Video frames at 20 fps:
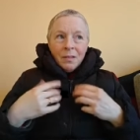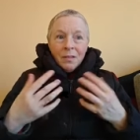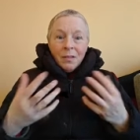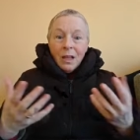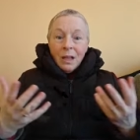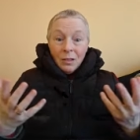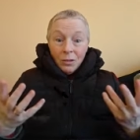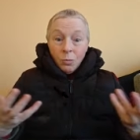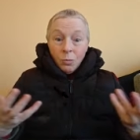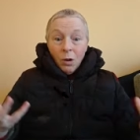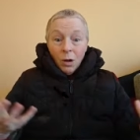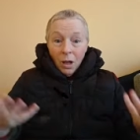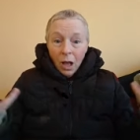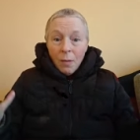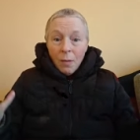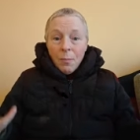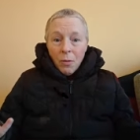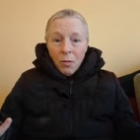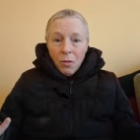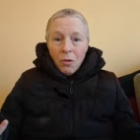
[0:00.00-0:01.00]
That's what
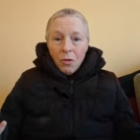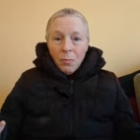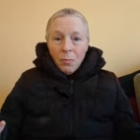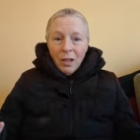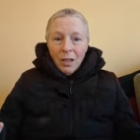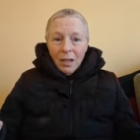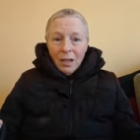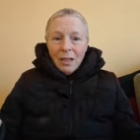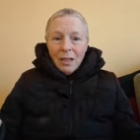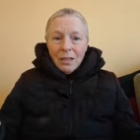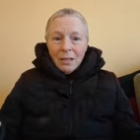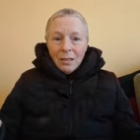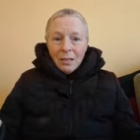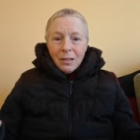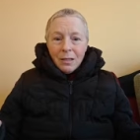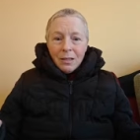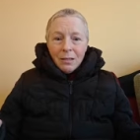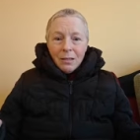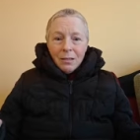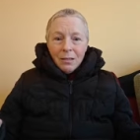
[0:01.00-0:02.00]
hypothermia
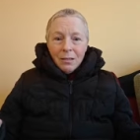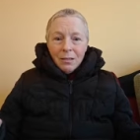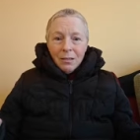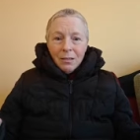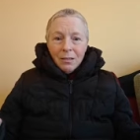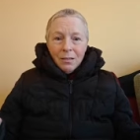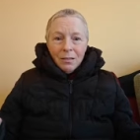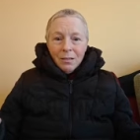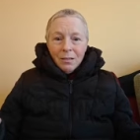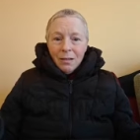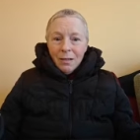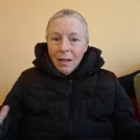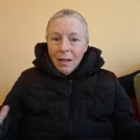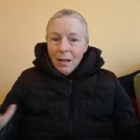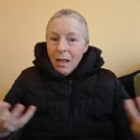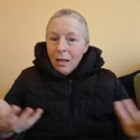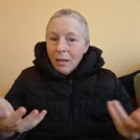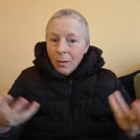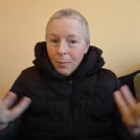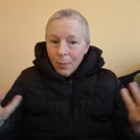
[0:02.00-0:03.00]
is.
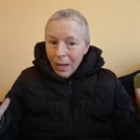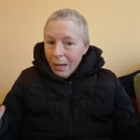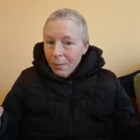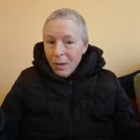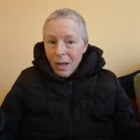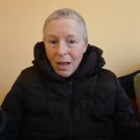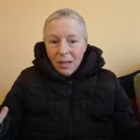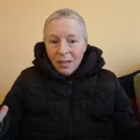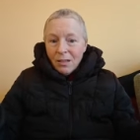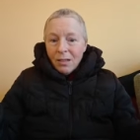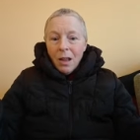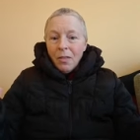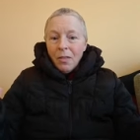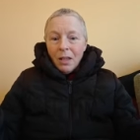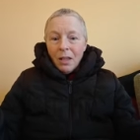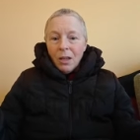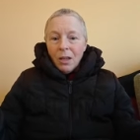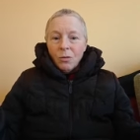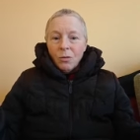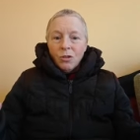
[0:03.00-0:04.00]
And the baby has
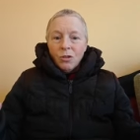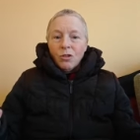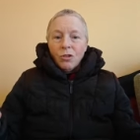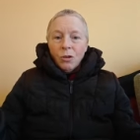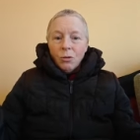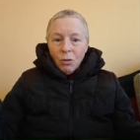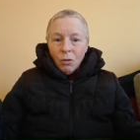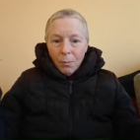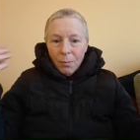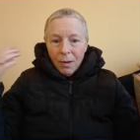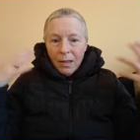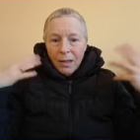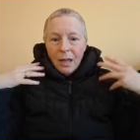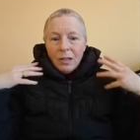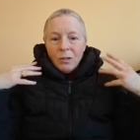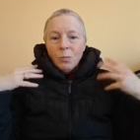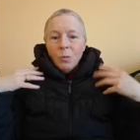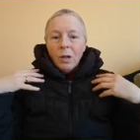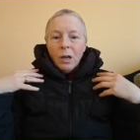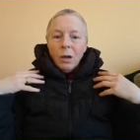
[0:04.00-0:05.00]
nothing else to do.
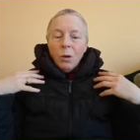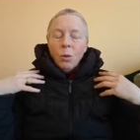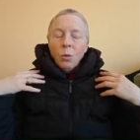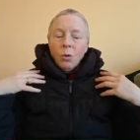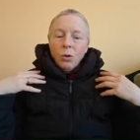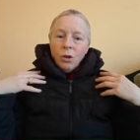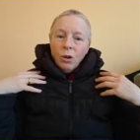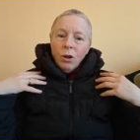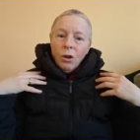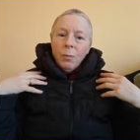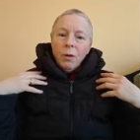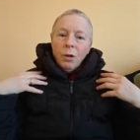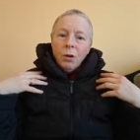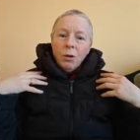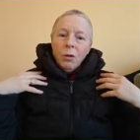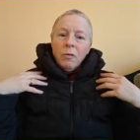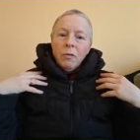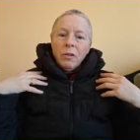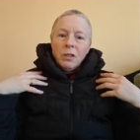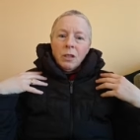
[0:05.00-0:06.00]
That's what our autonomic
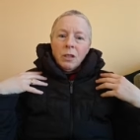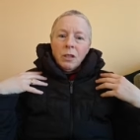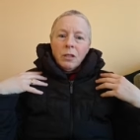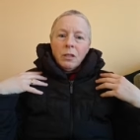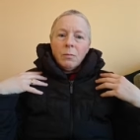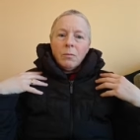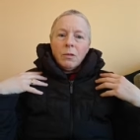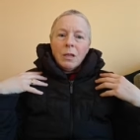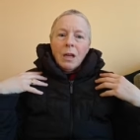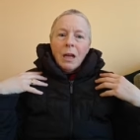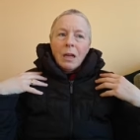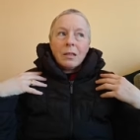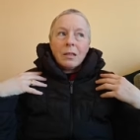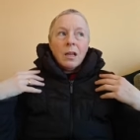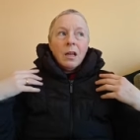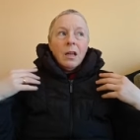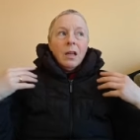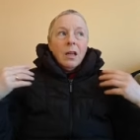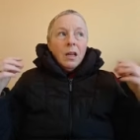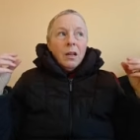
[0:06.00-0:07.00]
nervous system
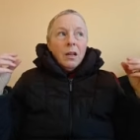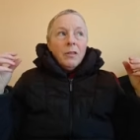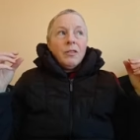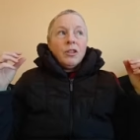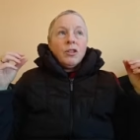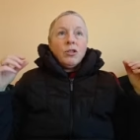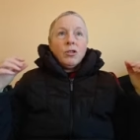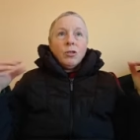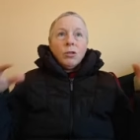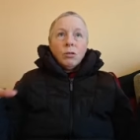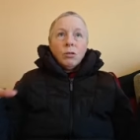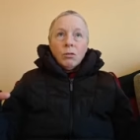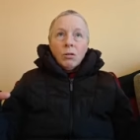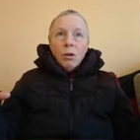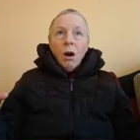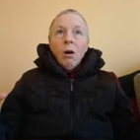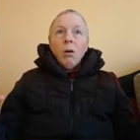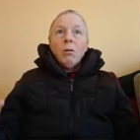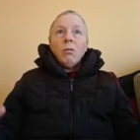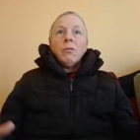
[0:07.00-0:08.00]
does. If it's too
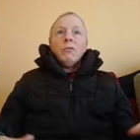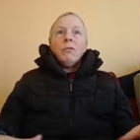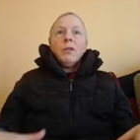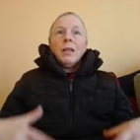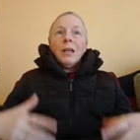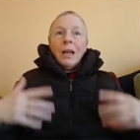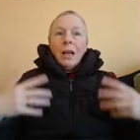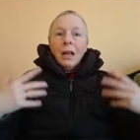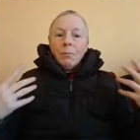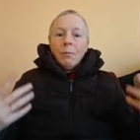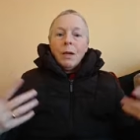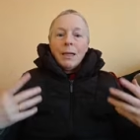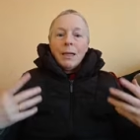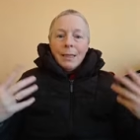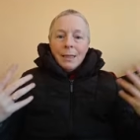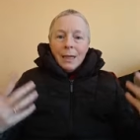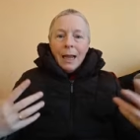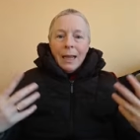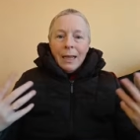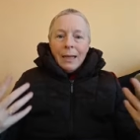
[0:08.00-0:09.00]
cold, if we can't
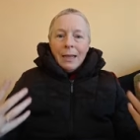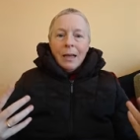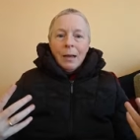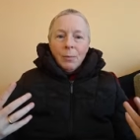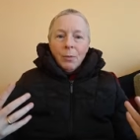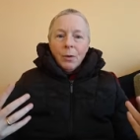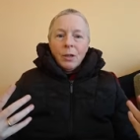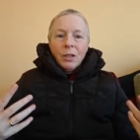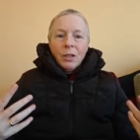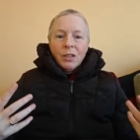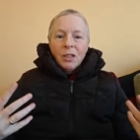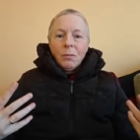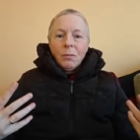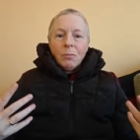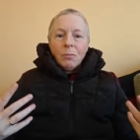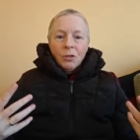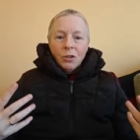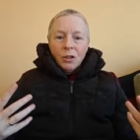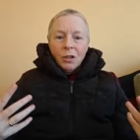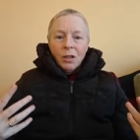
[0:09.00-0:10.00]
maintain our body
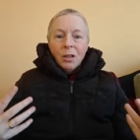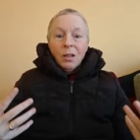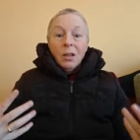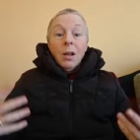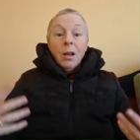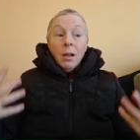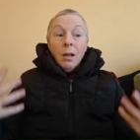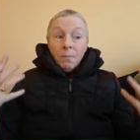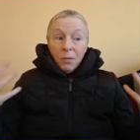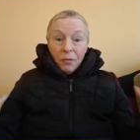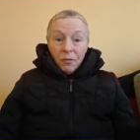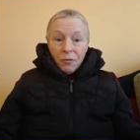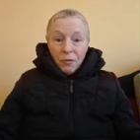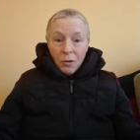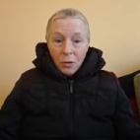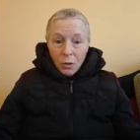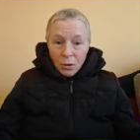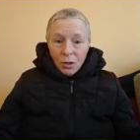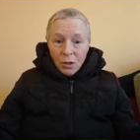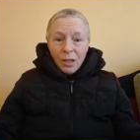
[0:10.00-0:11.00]
temperature, the
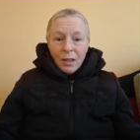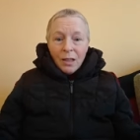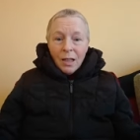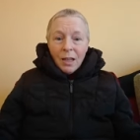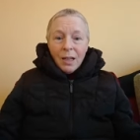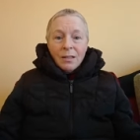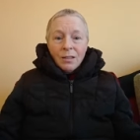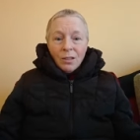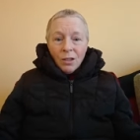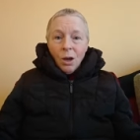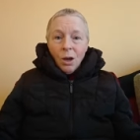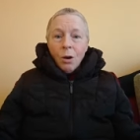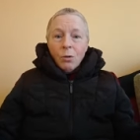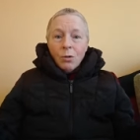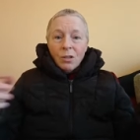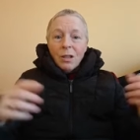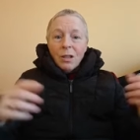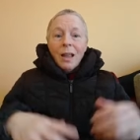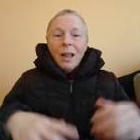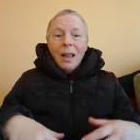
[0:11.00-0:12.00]
first thing that gets
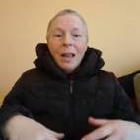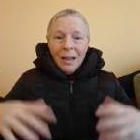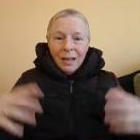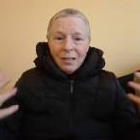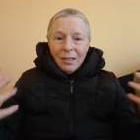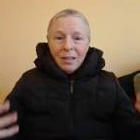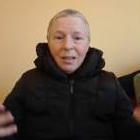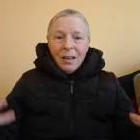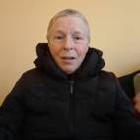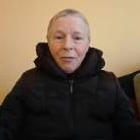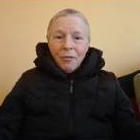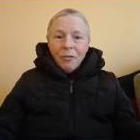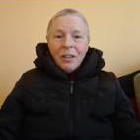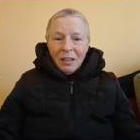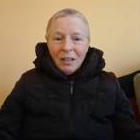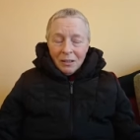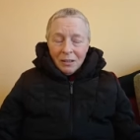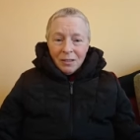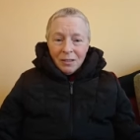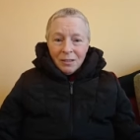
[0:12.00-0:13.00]
cold is our hands and our
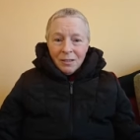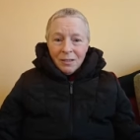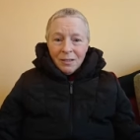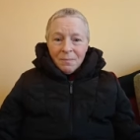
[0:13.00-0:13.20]
feet.